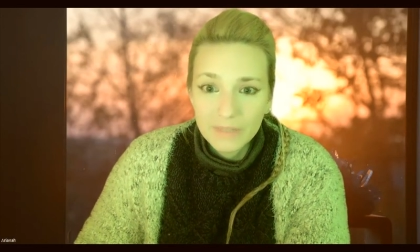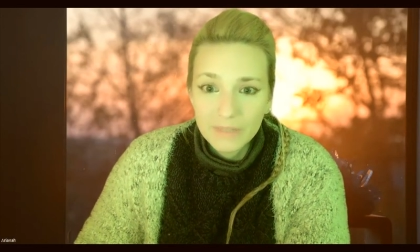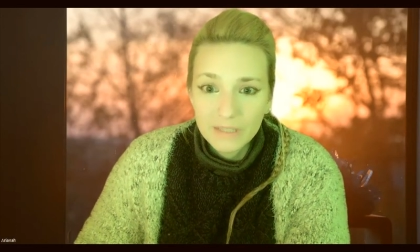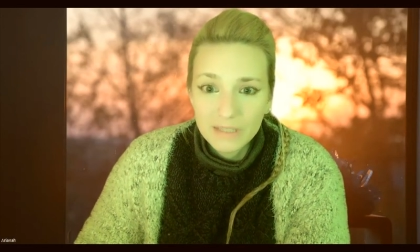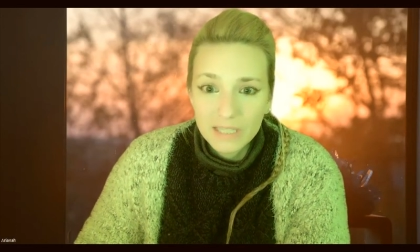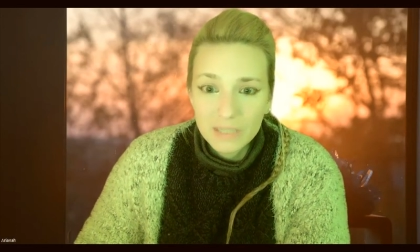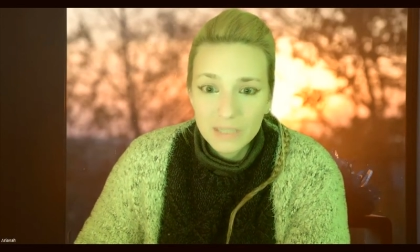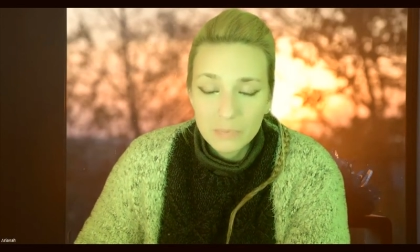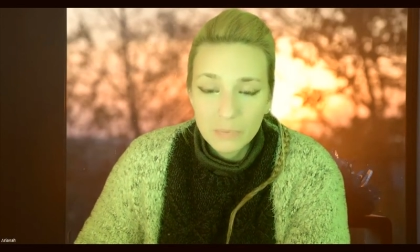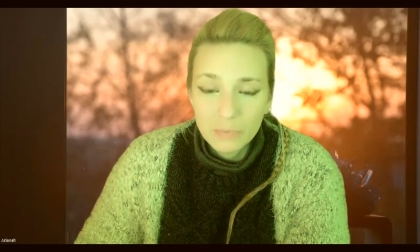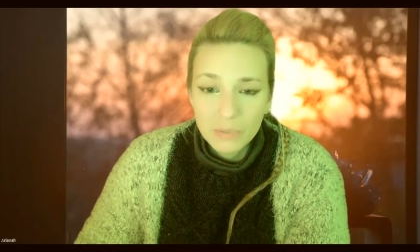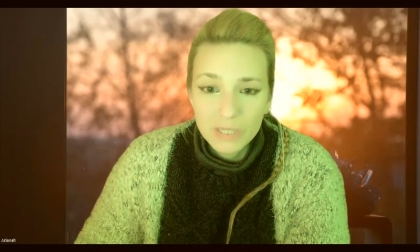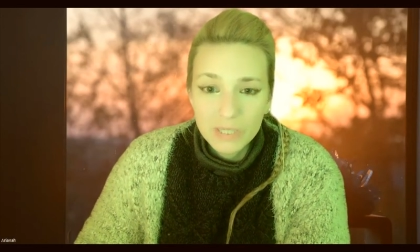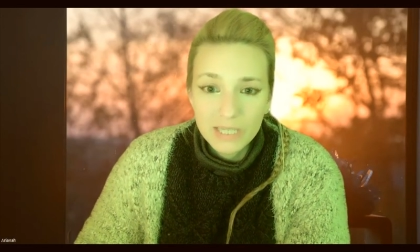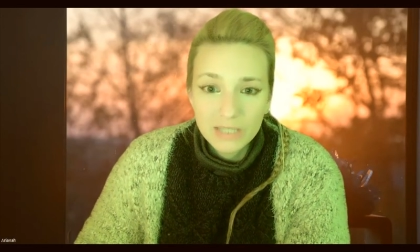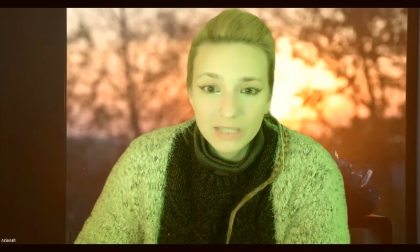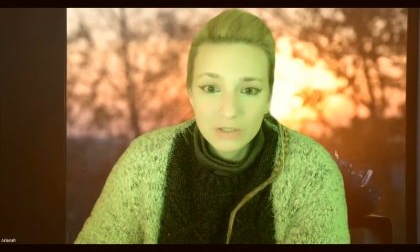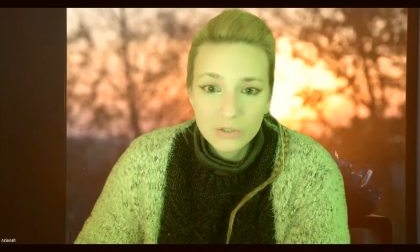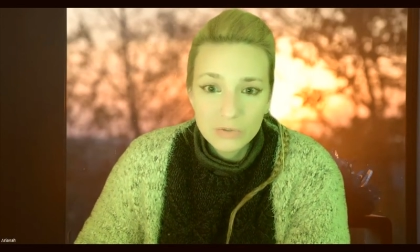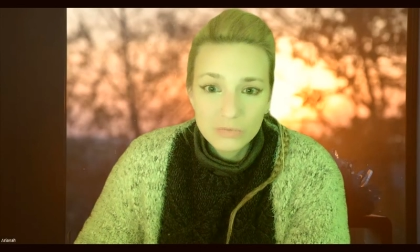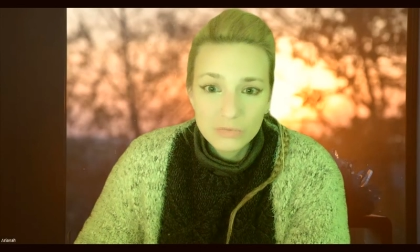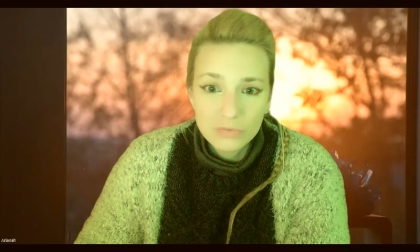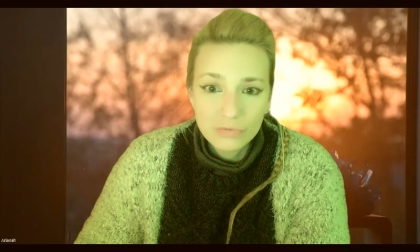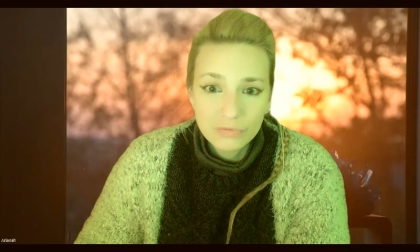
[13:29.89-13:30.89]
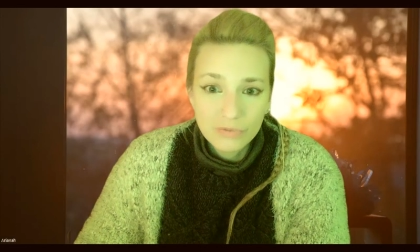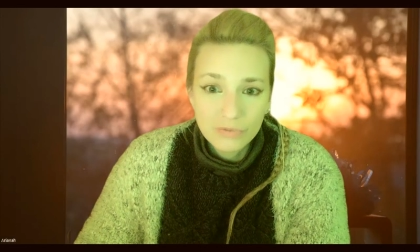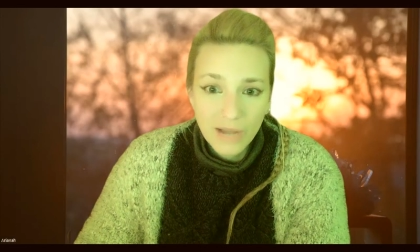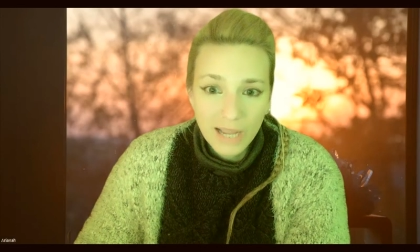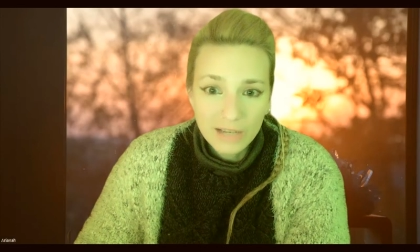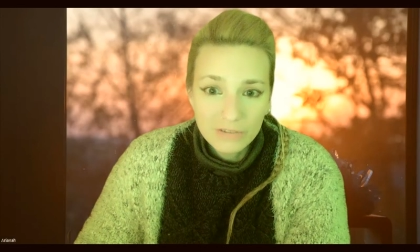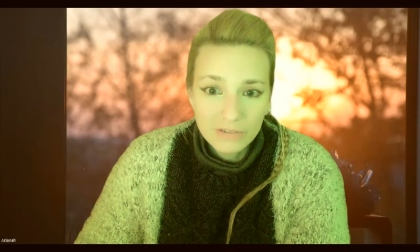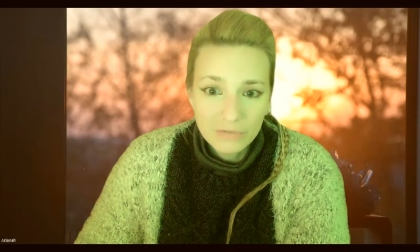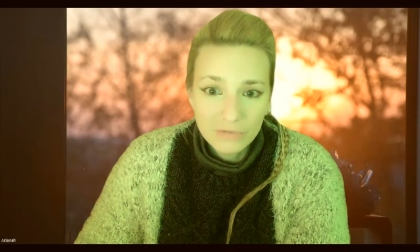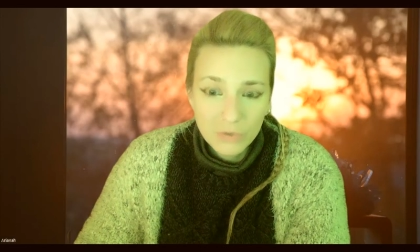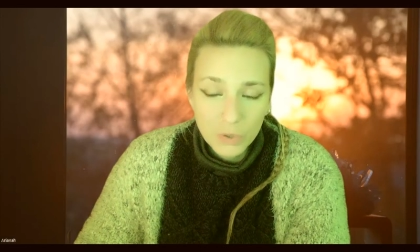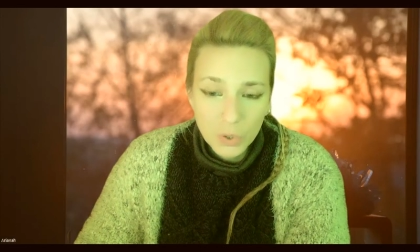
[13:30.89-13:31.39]
that pretends to
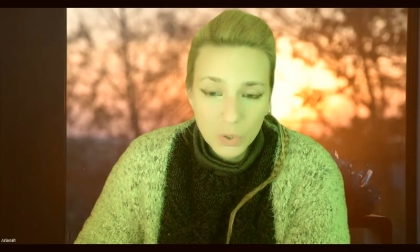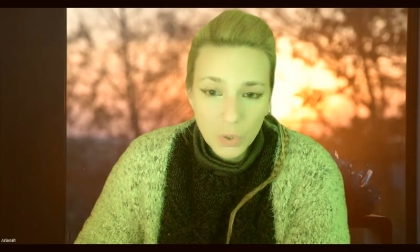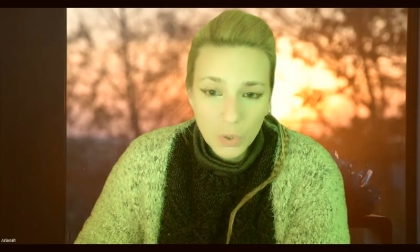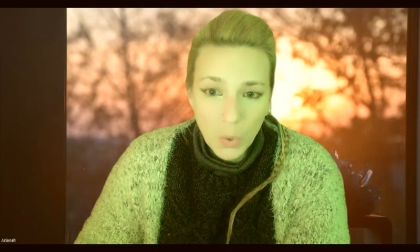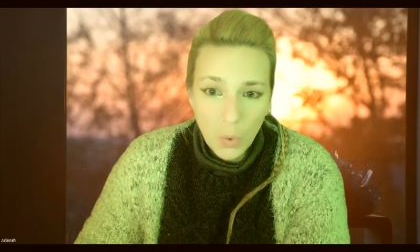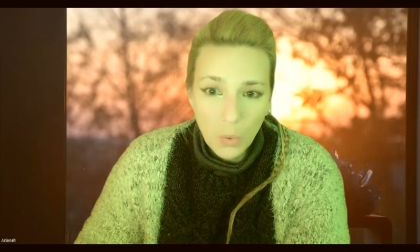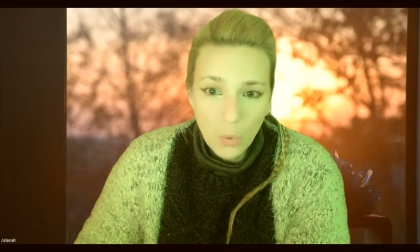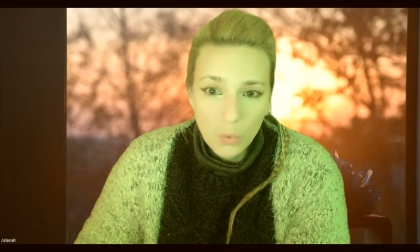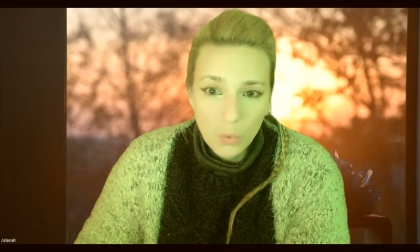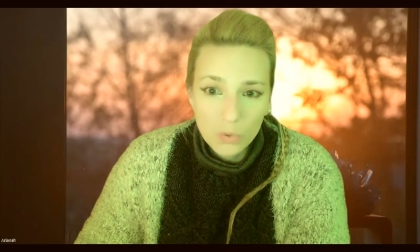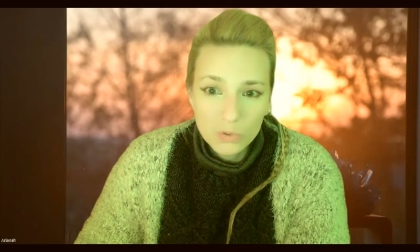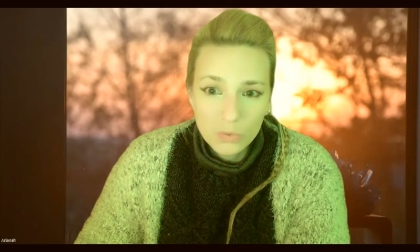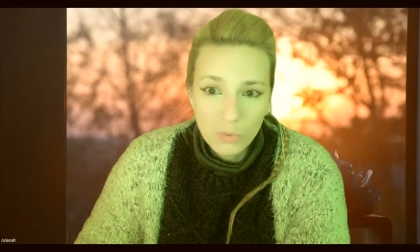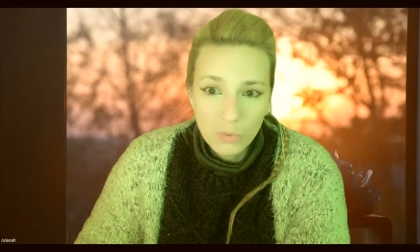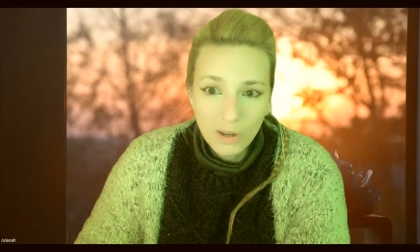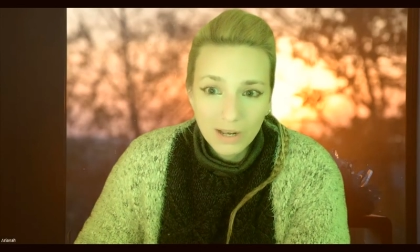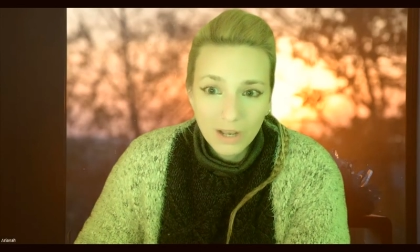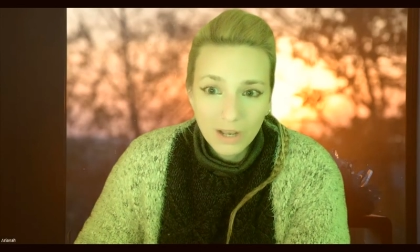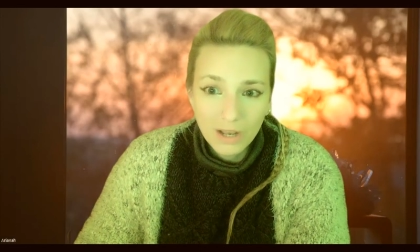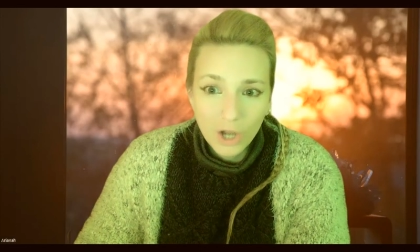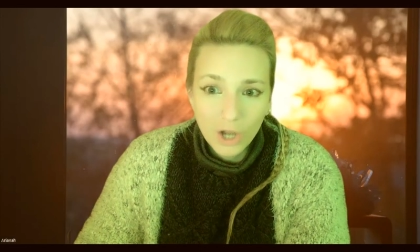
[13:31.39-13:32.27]
fight for a cause while